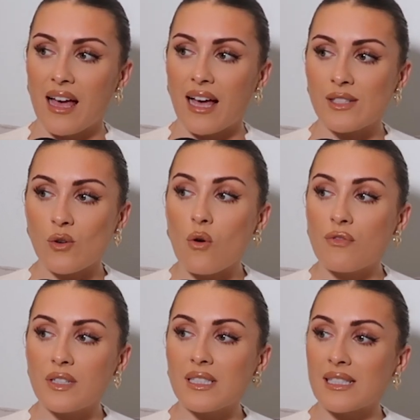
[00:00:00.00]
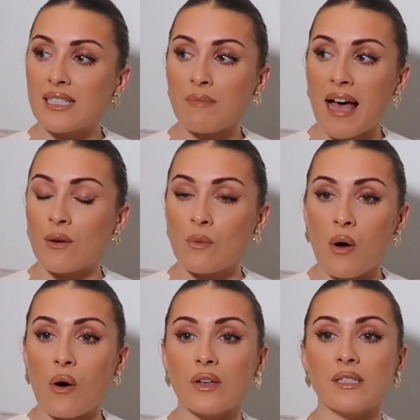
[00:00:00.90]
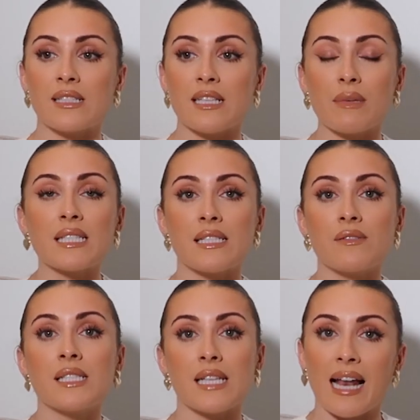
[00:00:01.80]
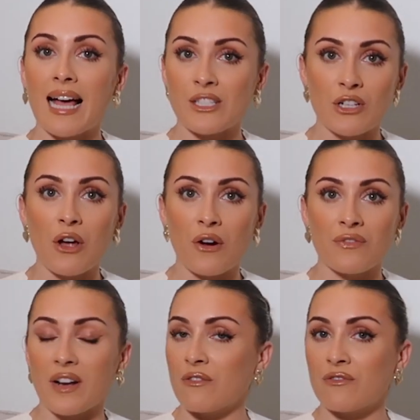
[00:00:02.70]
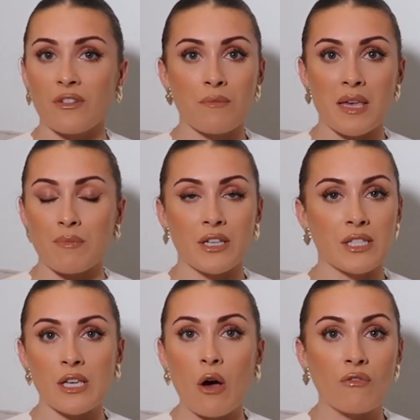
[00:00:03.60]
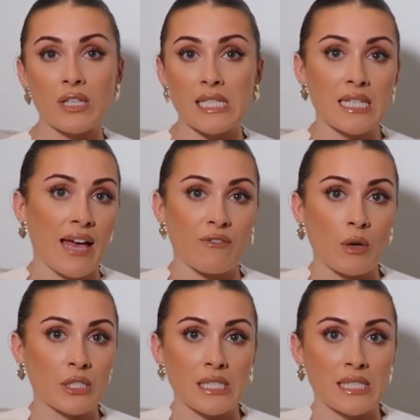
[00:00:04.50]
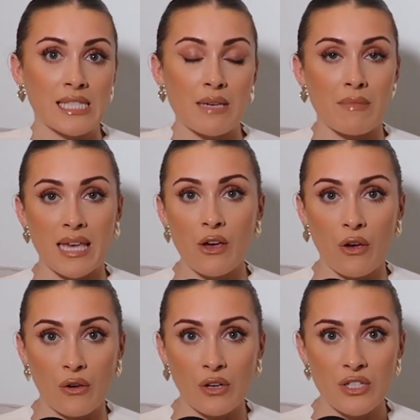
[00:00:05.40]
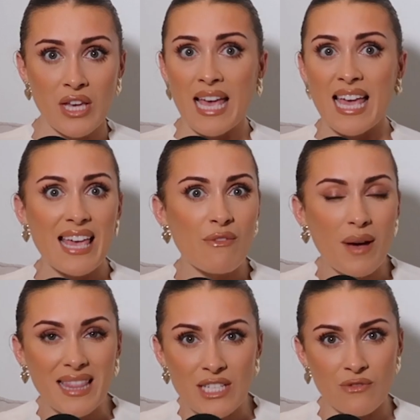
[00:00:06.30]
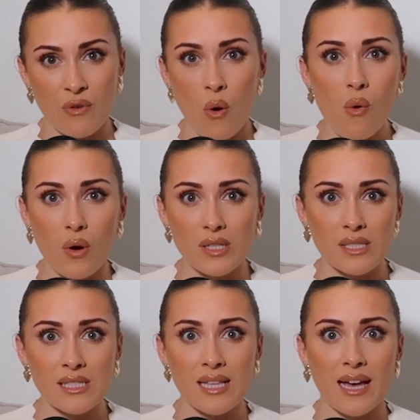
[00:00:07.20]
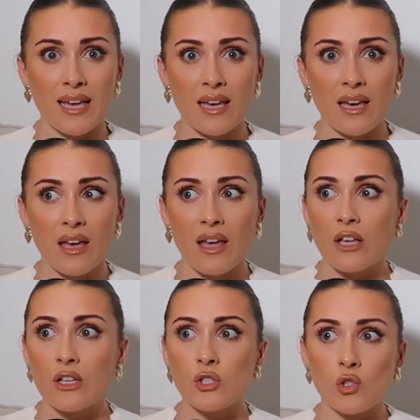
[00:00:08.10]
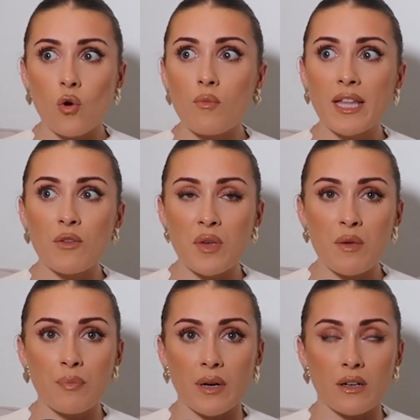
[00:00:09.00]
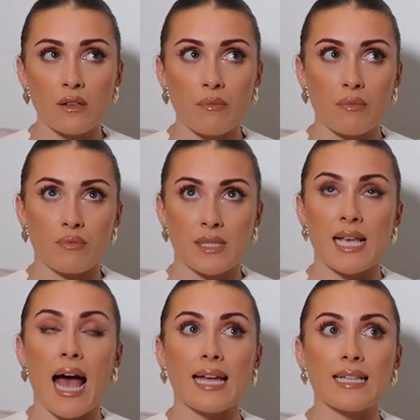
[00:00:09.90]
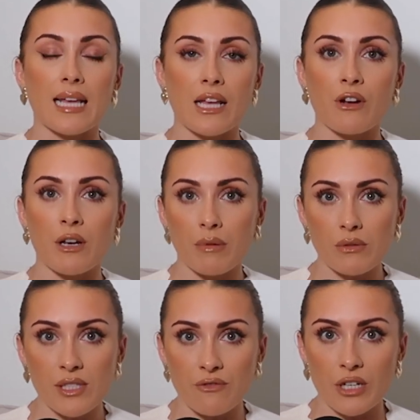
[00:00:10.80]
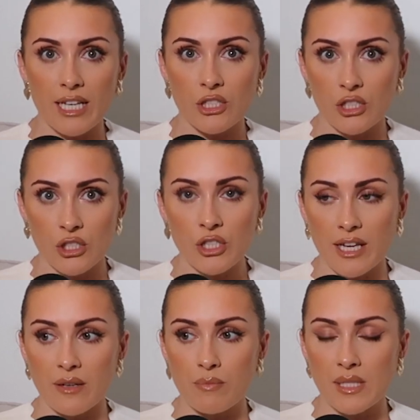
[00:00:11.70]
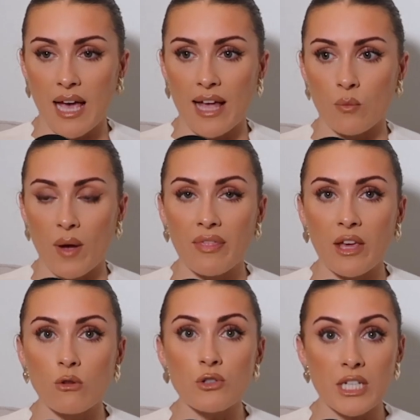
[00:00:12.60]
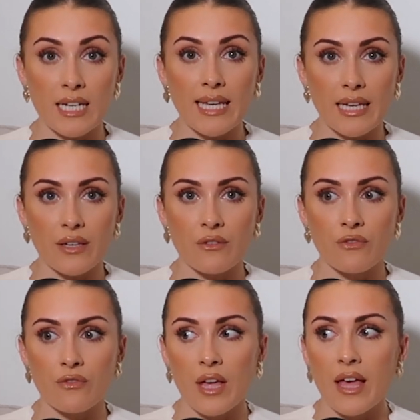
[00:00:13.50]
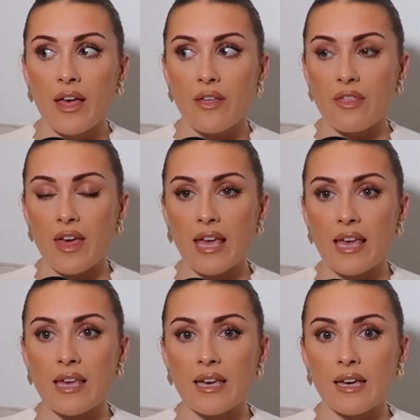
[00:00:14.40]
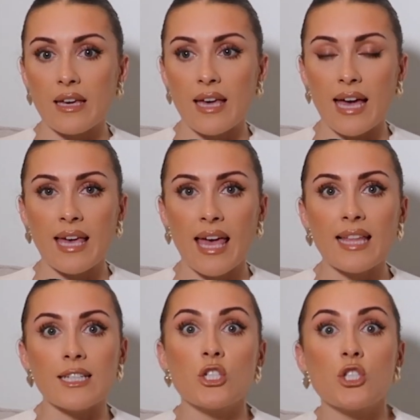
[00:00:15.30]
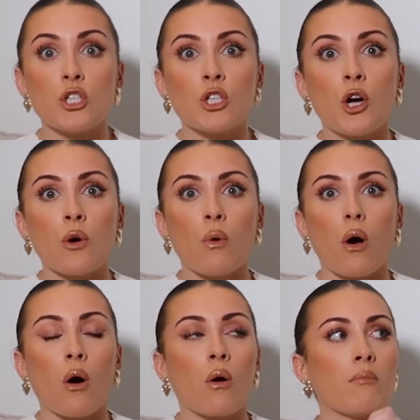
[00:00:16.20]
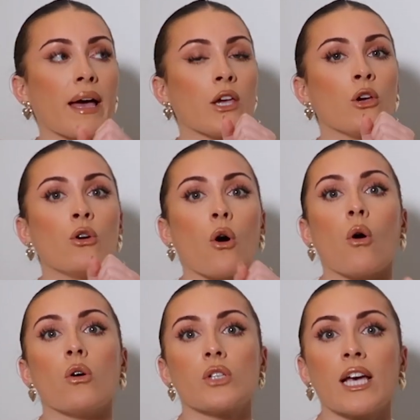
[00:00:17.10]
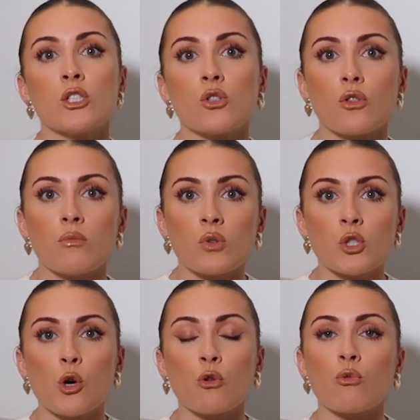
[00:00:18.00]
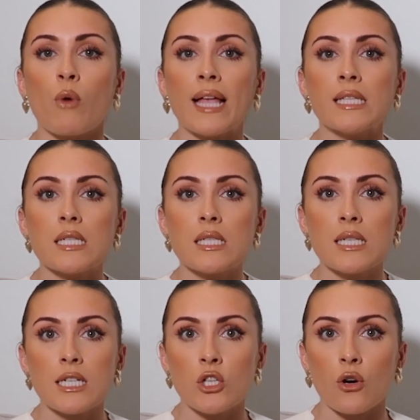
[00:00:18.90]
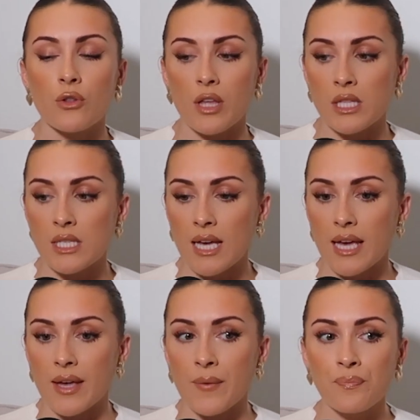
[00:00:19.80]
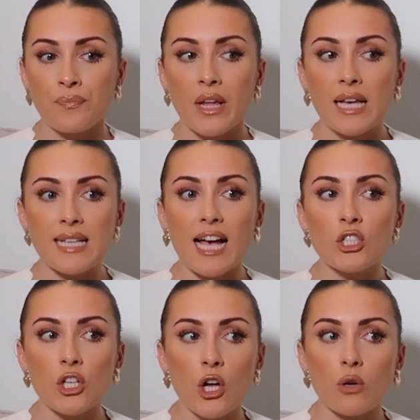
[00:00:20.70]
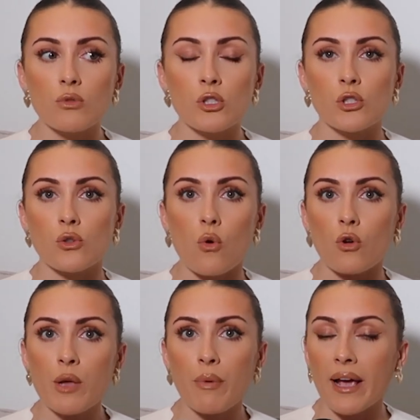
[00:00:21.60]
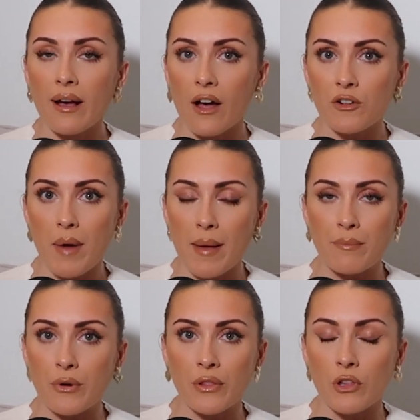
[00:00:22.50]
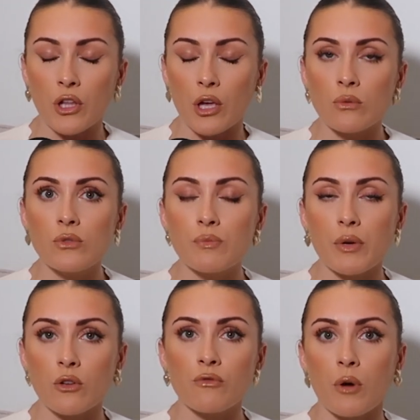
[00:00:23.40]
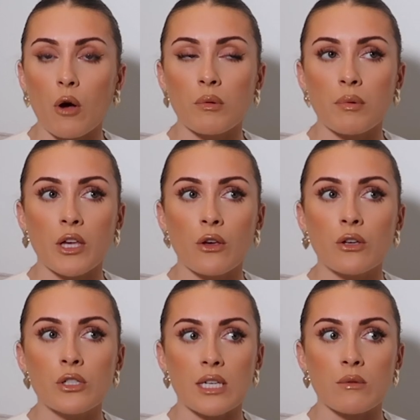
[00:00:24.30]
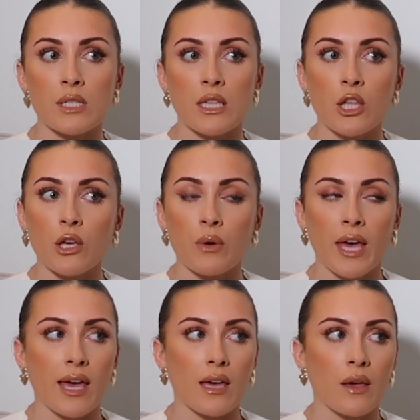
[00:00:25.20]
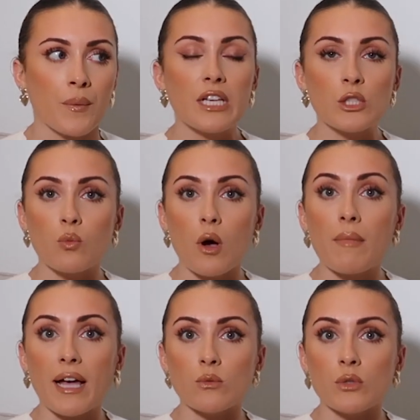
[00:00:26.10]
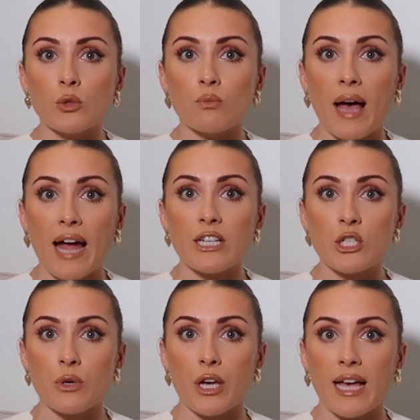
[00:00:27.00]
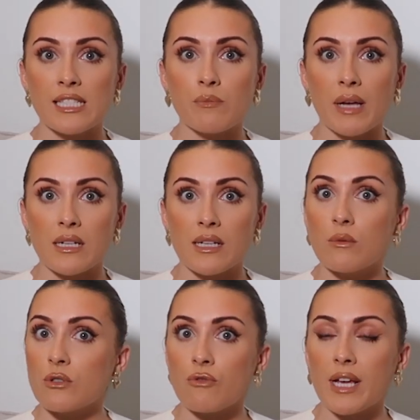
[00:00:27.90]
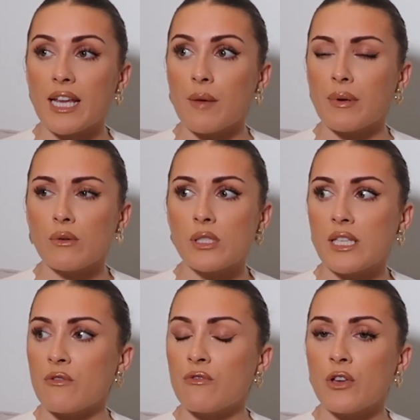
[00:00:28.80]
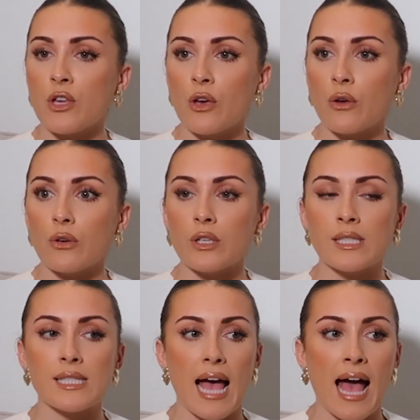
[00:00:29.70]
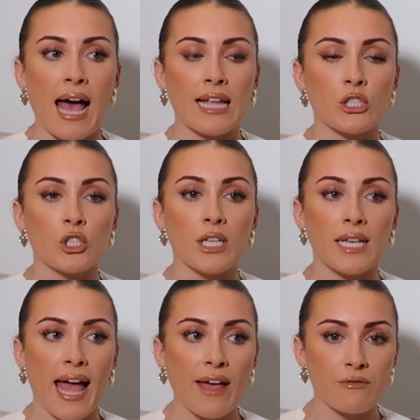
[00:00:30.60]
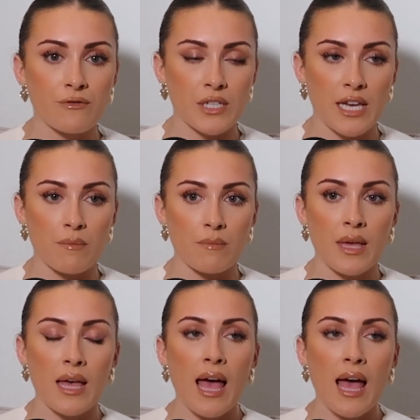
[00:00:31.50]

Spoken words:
as awful as this man was, he must have still had a lot of love for me, because he obviously never wanted to see me hurt. Even when they divorced, like, so many people, sadly, are in abusive relationships, and when they go to leave, they get killed. Do you know, oh my God, I saw the most horrendous TikTok the other day. It's actually an old story, but I can't remember in the news, but you've probably heard it. It was in the UK. This woman was married to her husband, and he was really abusive for years, and she left him.